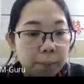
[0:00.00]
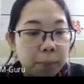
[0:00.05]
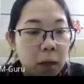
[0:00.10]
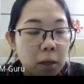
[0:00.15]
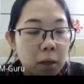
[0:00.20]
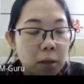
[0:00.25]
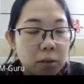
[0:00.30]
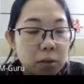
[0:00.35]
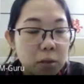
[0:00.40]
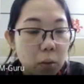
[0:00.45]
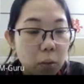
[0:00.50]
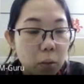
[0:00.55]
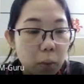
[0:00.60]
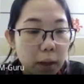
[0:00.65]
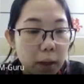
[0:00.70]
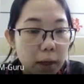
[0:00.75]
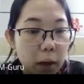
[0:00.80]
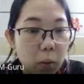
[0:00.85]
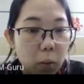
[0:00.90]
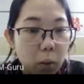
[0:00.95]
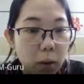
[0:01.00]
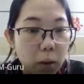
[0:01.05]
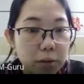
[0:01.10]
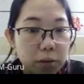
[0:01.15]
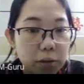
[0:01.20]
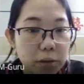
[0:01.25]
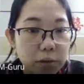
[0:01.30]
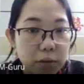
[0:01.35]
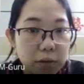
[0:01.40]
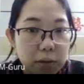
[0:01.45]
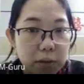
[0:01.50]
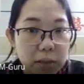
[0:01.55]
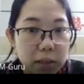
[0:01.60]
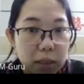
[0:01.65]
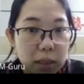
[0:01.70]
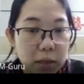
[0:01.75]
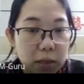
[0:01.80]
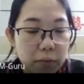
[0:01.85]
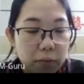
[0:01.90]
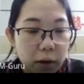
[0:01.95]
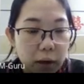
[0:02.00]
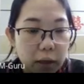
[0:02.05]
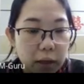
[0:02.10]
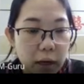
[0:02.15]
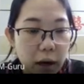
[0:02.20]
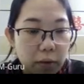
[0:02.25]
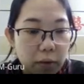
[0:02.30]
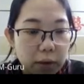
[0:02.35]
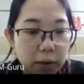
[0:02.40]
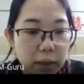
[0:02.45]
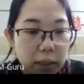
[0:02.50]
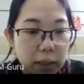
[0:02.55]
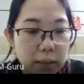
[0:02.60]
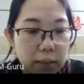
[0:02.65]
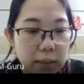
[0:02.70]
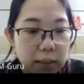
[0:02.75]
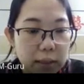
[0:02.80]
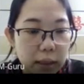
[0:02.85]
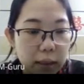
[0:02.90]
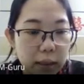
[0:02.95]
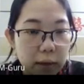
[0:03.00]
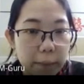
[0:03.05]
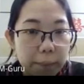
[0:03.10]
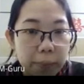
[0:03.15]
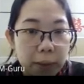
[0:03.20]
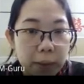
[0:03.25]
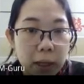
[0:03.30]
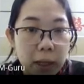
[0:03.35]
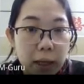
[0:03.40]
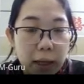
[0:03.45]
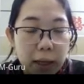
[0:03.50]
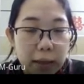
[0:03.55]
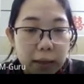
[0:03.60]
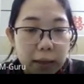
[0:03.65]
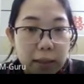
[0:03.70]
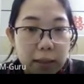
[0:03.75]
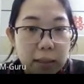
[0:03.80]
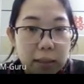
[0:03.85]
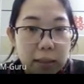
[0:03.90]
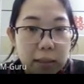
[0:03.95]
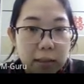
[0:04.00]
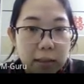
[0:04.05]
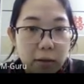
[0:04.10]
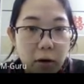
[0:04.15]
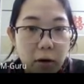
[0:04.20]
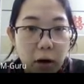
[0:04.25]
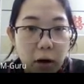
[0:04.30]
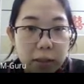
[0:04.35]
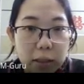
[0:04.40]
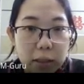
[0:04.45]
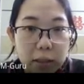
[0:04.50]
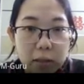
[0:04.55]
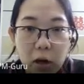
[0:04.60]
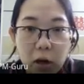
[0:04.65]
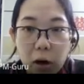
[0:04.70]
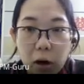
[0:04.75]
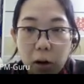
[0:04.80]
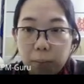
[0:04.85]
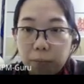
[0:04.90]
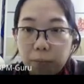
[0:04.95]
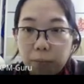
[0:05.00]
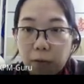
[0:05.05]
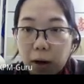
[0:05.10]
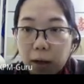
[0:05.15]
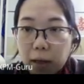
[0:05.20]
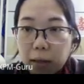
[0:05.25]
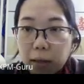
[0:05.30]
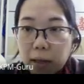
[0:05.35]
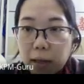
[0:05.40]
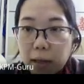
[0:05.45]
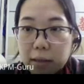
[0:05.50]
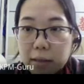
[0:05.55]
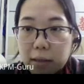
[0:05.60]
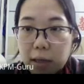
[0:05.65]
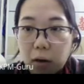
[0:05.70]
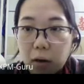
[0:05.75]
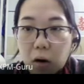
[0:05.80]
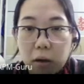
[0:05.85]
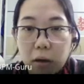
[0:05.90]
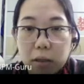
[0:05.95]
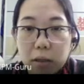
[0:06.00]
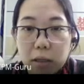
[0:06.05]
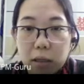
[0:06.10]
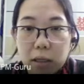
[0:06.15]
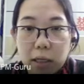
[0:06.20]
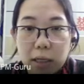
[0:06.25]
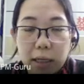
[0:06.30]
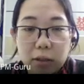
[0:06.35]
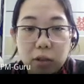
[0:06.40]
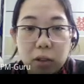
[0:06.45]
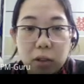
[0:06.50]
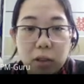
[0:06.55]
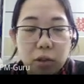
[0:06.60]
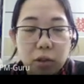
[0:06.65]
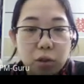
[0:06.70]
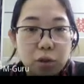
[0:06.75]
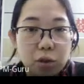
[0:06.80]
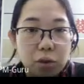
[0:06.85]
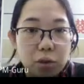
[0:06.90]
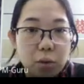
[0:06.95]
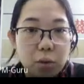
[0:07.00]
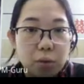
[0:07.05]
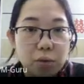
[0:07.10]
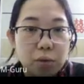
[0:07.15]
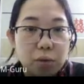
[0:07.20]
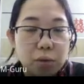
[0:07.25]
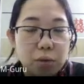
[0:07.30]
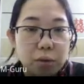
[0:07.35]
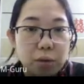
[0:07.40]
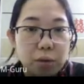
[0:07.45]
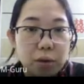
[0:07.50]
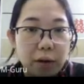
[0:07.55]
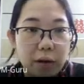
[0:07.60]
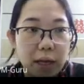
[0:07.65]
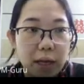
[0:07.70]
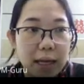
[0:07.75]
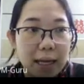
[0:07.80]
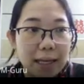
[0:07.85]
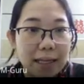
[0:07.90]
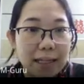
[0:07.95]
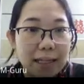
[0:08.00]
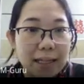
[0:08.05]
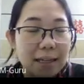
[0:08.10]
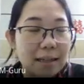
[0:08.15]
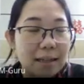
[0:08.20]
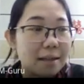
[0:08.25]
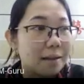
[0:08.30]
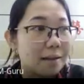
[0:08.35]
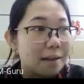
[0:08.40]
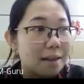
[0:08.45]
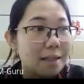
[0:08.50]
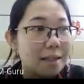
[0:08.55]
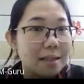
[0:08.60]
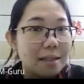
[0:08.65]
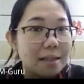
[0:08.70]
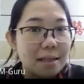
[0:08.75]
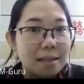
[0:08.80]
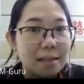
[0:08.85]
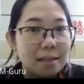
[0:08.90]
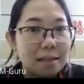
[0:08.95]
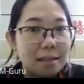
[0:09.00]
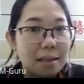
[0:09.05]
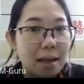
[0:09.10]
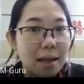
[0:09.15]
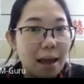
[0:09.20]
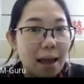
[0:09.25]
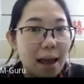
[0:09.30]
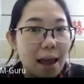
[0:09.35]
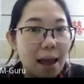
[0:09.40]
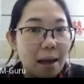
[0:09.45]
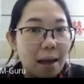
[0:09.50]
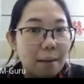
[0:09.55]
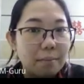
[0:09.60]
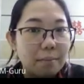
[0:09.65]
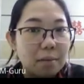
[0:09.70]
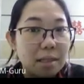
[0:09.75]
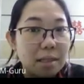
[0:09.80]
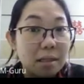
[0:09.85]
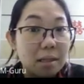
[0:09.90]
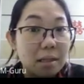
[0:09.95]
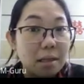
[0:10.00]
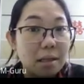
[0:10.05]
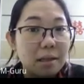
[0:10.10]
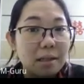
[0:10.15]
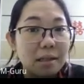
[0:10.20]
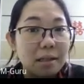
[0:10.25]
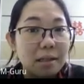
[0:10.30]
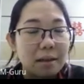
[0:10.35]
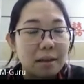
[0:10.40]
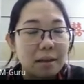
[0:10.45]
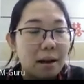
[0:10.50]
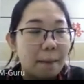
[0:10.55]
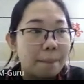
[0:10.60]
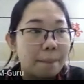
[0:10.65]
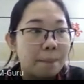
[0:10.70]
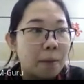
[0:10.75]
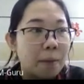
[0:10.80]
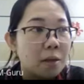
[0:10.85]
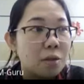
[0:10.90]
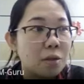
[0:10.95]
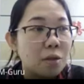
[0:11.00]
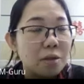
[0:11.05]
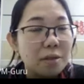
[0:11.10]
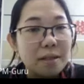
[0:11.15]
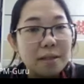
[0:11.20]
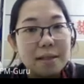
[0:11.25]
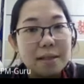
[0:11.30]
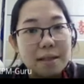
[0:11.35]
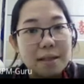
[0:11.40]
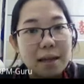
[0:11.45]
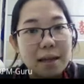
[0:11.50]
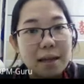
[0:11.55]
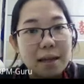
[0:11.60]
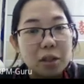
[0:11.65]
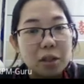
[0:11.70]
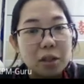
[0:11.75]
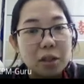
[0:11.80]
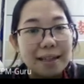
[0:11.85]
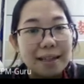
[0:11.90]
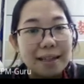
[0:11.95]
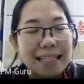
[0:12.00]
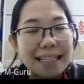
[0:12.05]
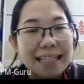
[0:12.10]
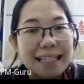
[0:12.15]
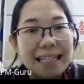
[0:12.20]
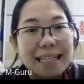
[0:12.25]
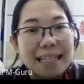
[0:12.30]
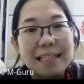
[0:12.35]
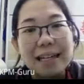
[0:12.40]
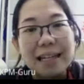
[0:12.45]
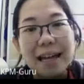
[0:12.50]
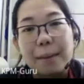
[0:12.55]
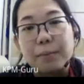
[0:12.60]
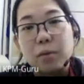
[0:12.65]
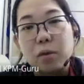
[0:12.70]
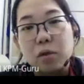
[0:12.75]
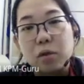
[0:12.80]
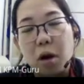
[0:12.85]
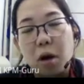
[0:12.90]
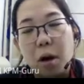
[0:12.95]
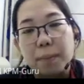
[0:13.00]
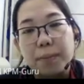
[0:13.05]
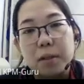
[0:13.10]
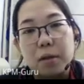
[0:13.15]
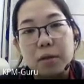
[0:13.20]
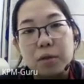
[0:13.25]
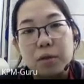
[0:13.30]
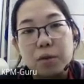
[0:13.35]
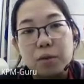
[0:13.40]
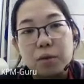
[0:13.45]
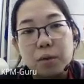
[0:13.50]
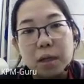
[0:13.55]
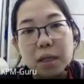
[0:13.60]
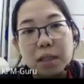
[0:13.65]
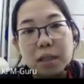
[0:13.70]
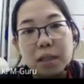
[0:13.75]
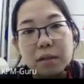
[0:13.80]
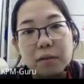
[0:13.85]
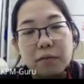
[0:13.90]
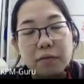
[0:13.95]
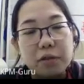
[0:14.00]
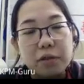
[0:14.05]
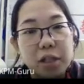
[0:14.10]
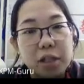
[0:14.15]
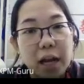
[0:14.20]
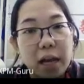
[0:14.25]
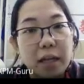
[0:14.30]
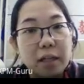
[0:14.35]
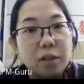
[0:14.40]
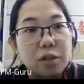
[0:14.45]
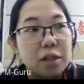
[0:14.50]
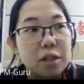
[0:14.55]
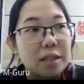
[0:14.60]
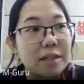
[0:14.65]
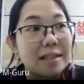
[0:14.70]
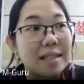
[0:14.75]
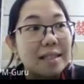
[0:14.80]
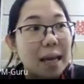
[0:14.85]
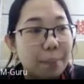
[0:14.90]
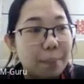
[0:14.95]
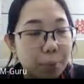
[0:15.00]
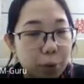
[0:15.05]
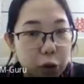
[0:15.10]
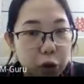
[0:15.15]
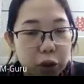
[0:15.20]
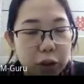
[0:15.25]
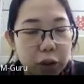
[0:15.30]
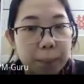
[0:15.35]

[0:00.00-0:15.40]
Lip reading: So what I want you to see right now is this on the top right hand side corner, it actually shows you the heat. This is MC theta. So this is actually the heat absorbed during the change in temperature.